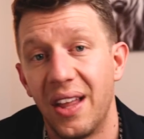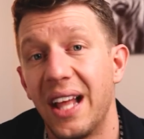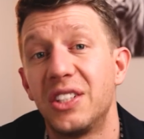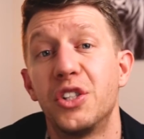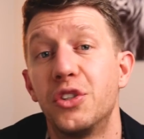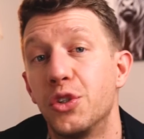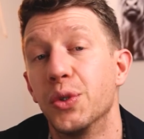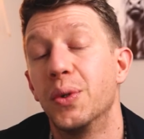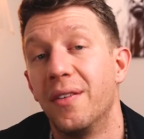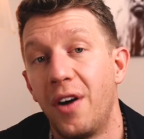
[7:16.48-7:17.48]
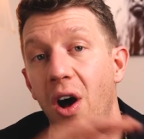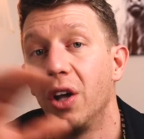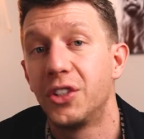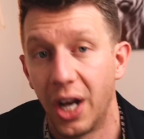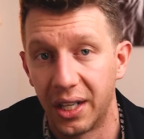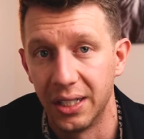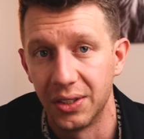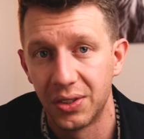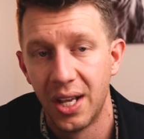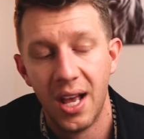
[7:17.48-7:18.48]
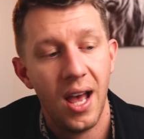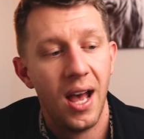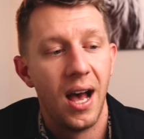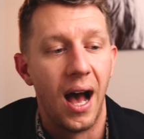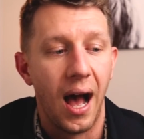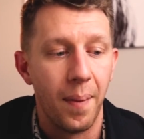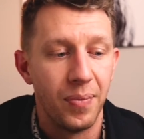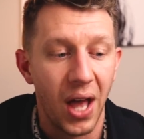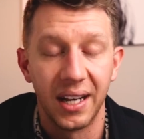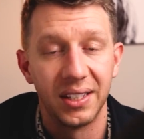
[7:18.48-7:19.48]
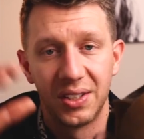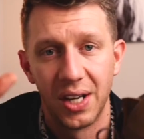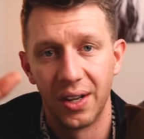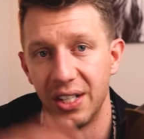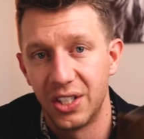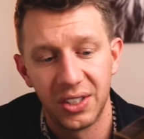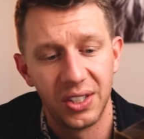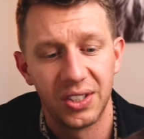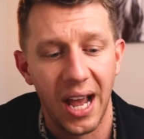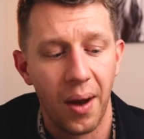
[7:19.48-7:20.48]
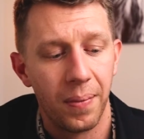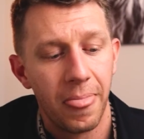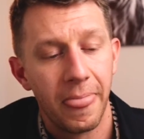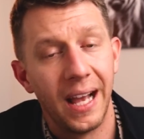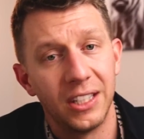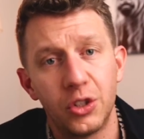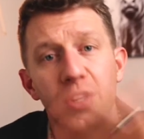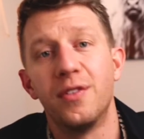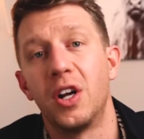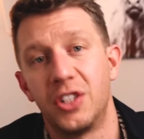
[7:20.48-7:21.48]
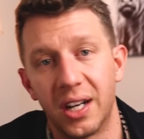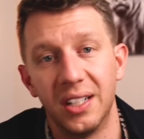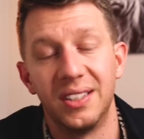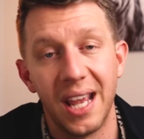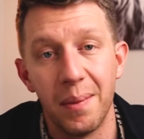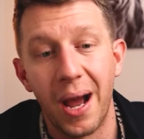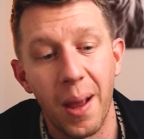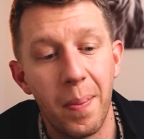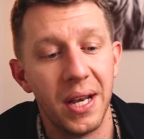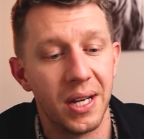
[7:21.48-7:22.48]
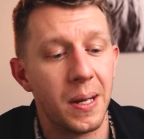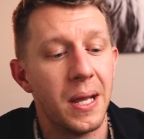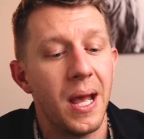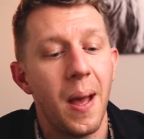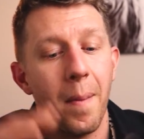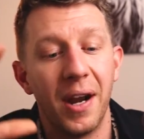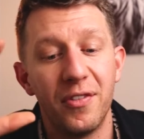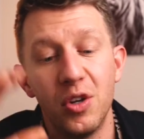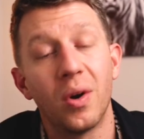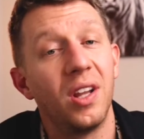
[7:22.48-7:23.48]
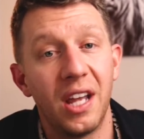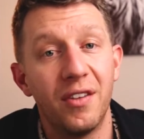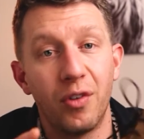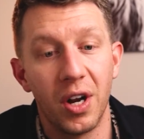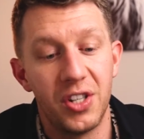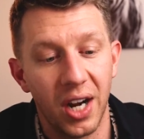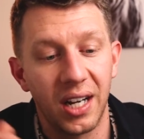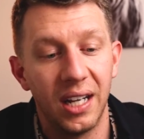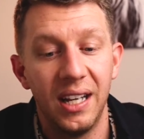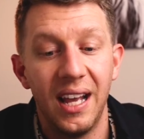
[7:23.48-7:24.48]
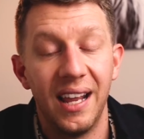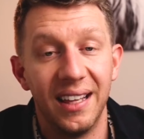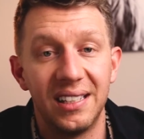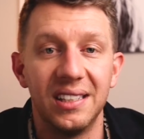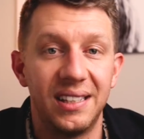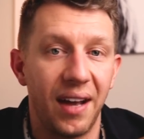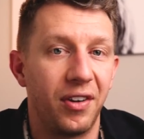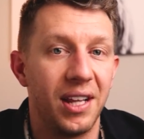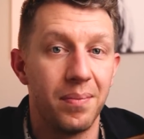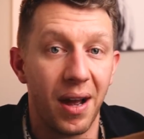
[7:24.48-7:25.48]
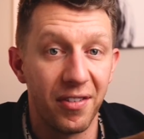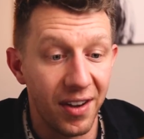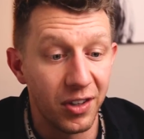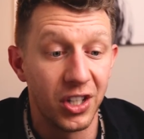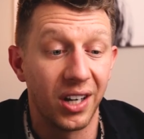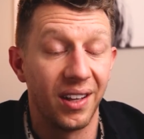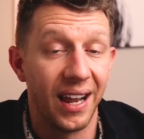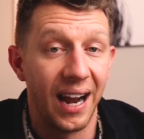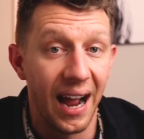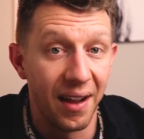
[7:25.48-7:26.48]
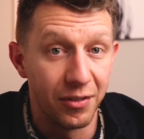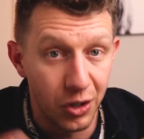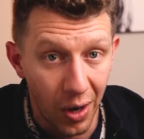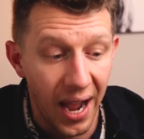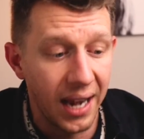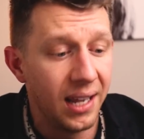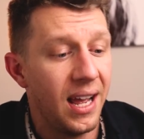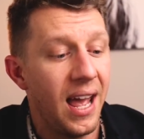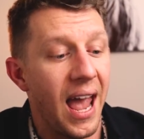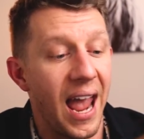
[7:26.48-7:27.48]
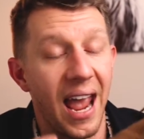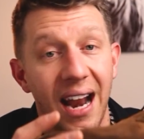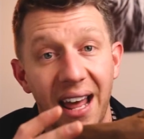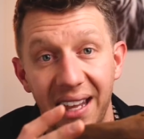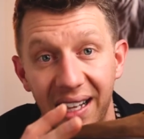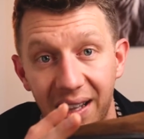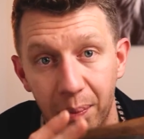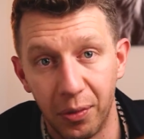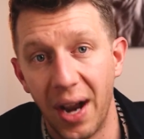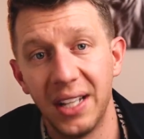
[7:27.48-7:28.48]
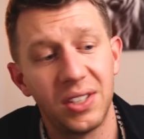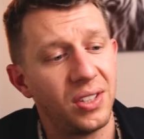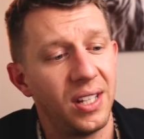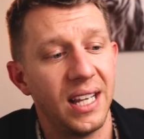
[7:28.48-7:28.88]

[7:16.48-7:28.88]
Now that's just true of all Chukkas. Um, not necessarily just the Scout. That's true of all Chukkas, in my opinion. But if you are looking for a Chukka, this is definitely my favorite Chukka that I have tried, and I think the price